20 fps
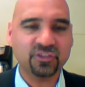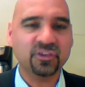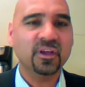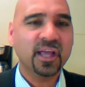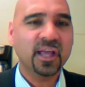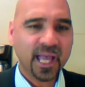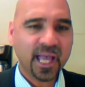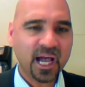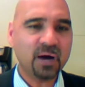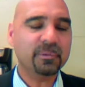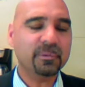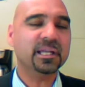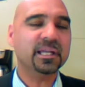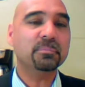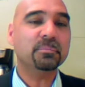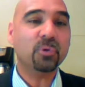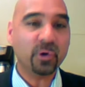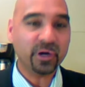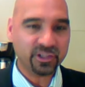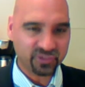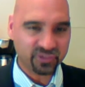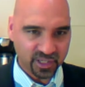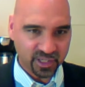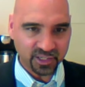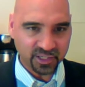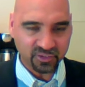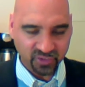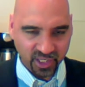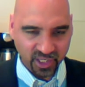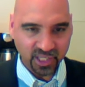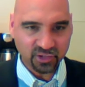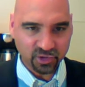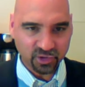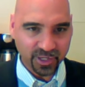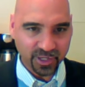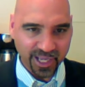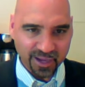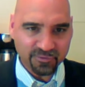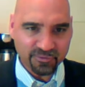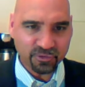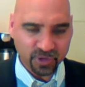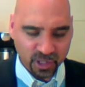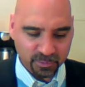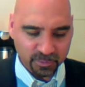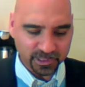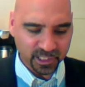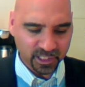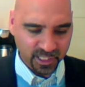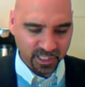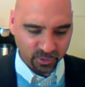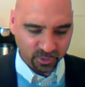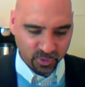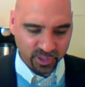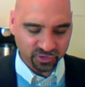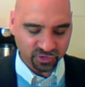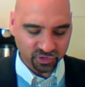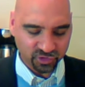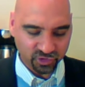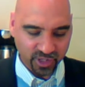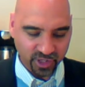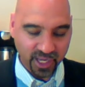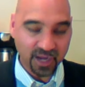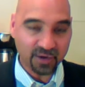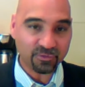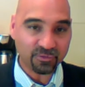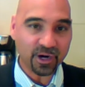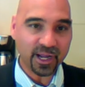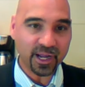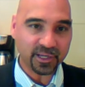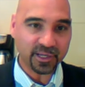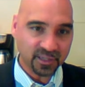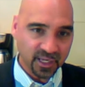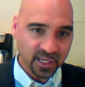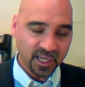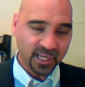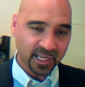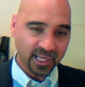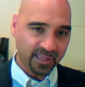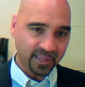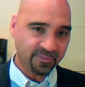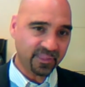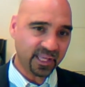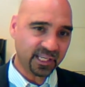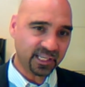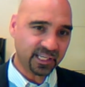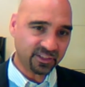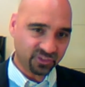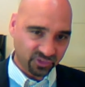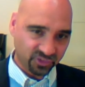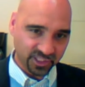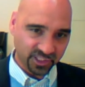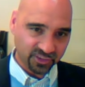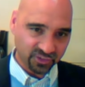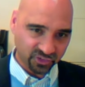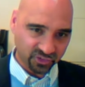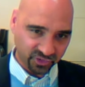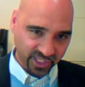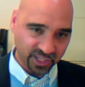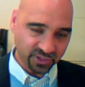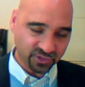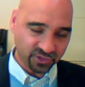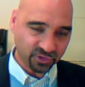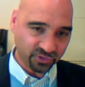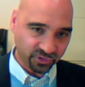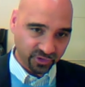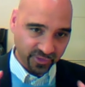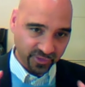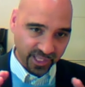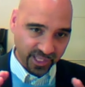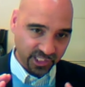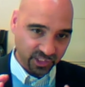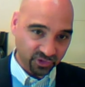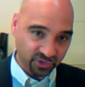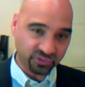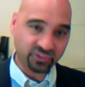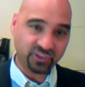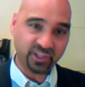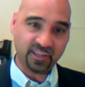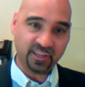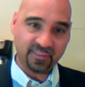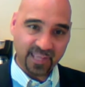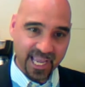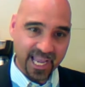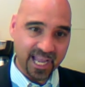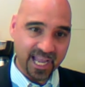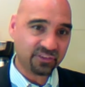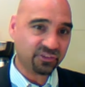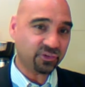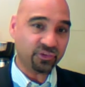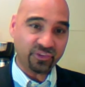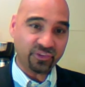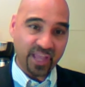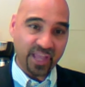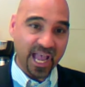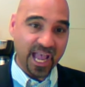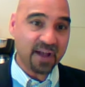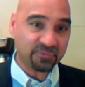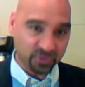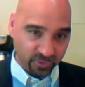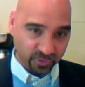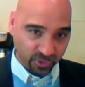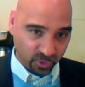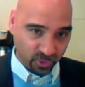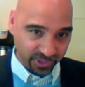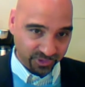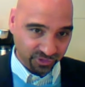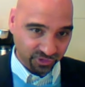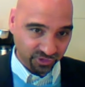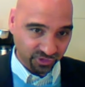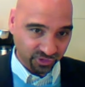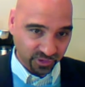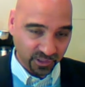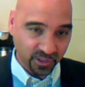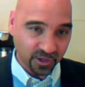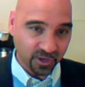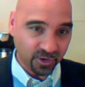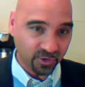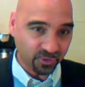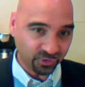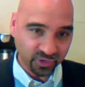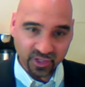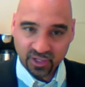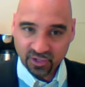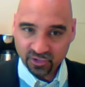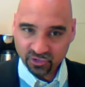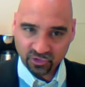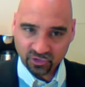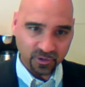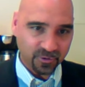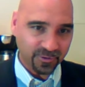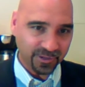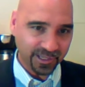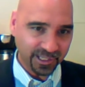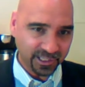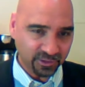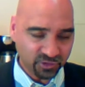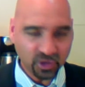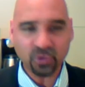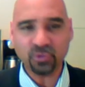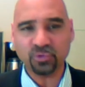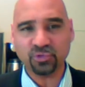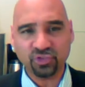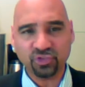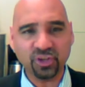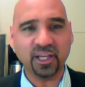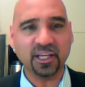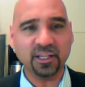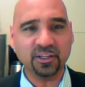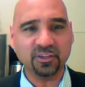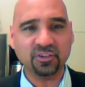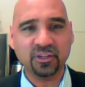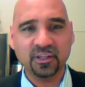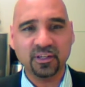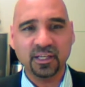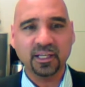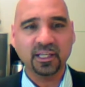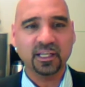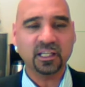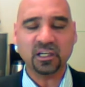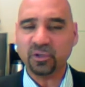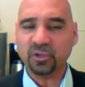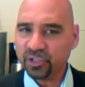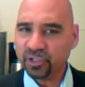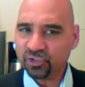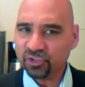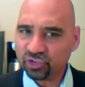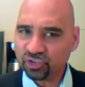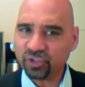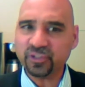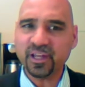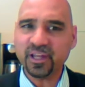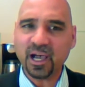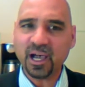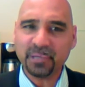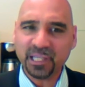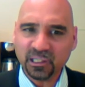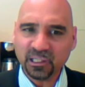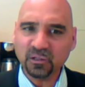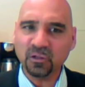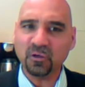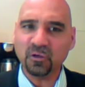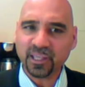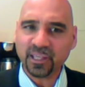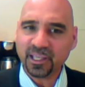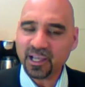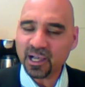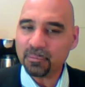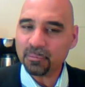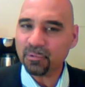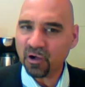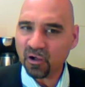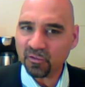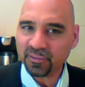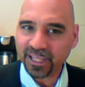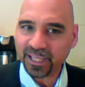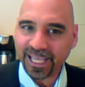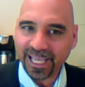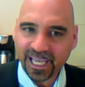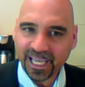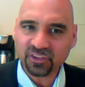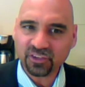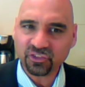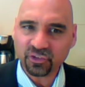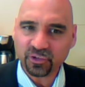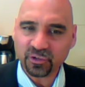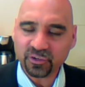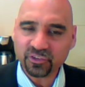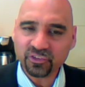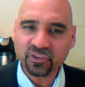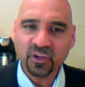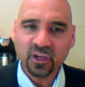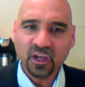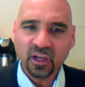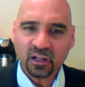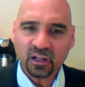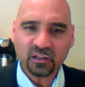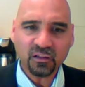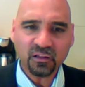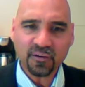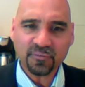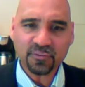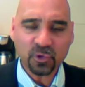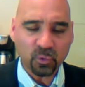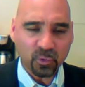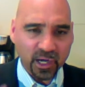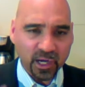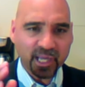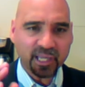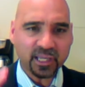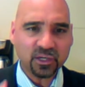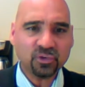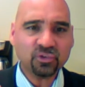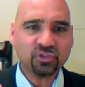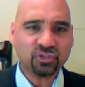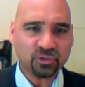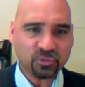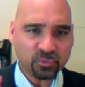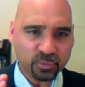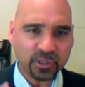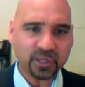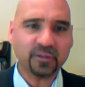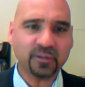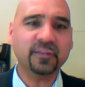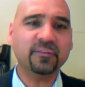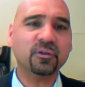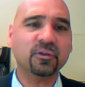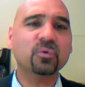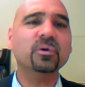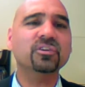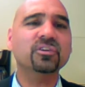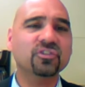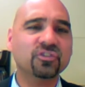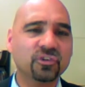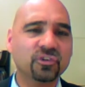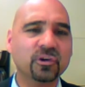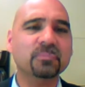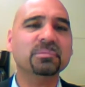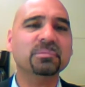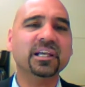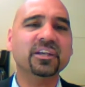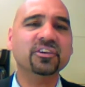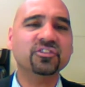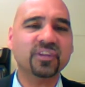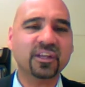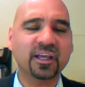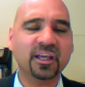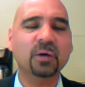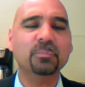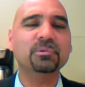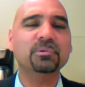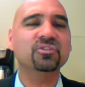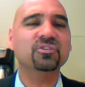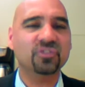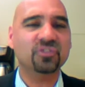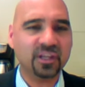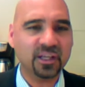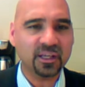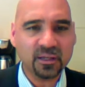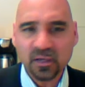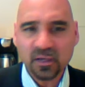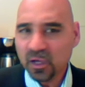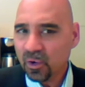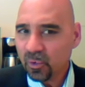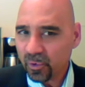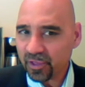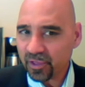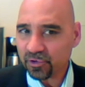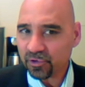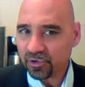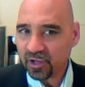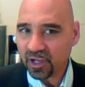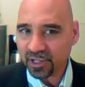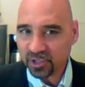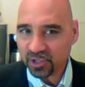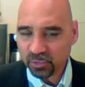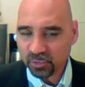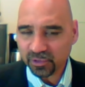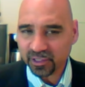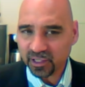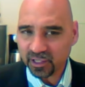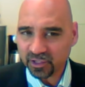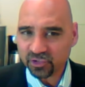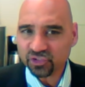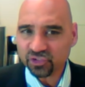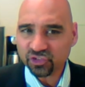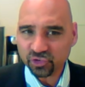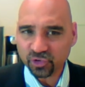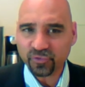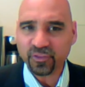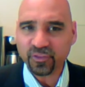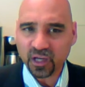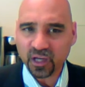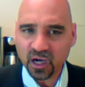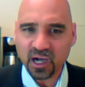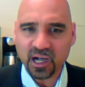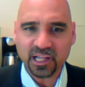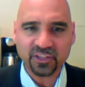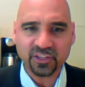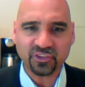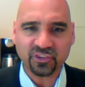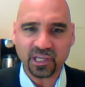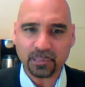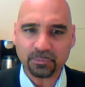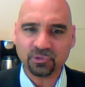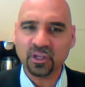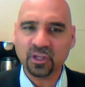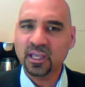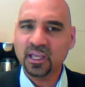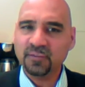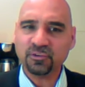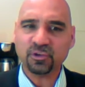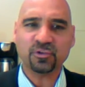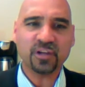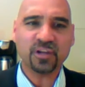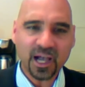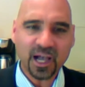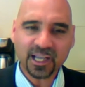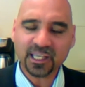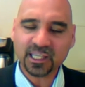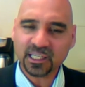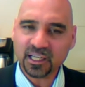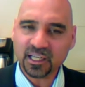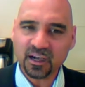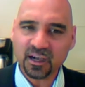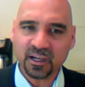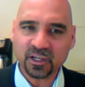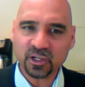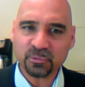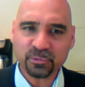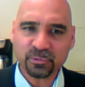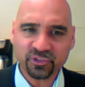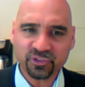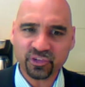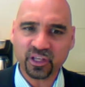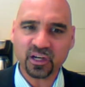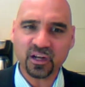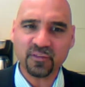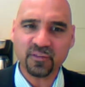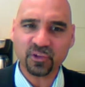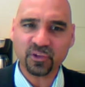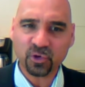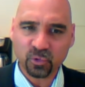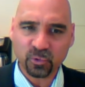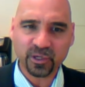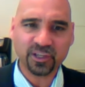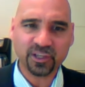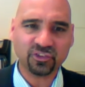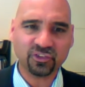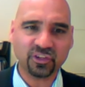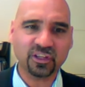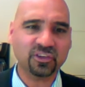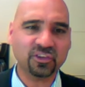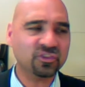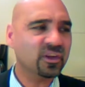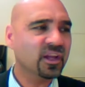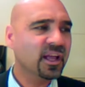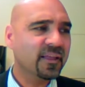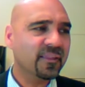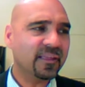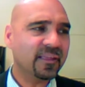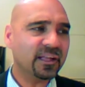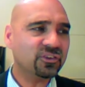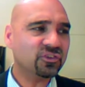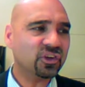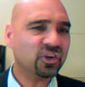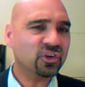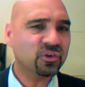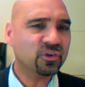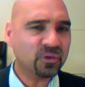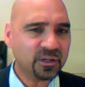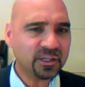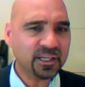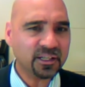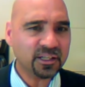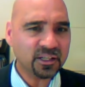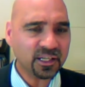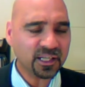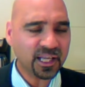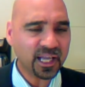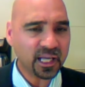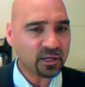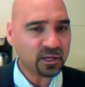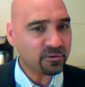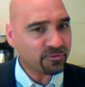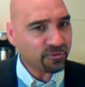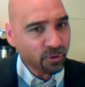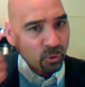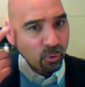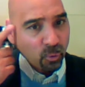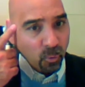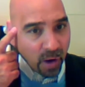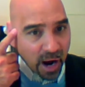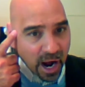the computer calculates how many points out of 10 do you have for how many questions you have right. And then it's scheduled so that you'll see the answers after the quizzes close. So don't cheat. You should not be looking up all the answers along the way. The quizzes are in place to help you see whether or not you really understood the concepts. If you're not getting 100% on the quizzes,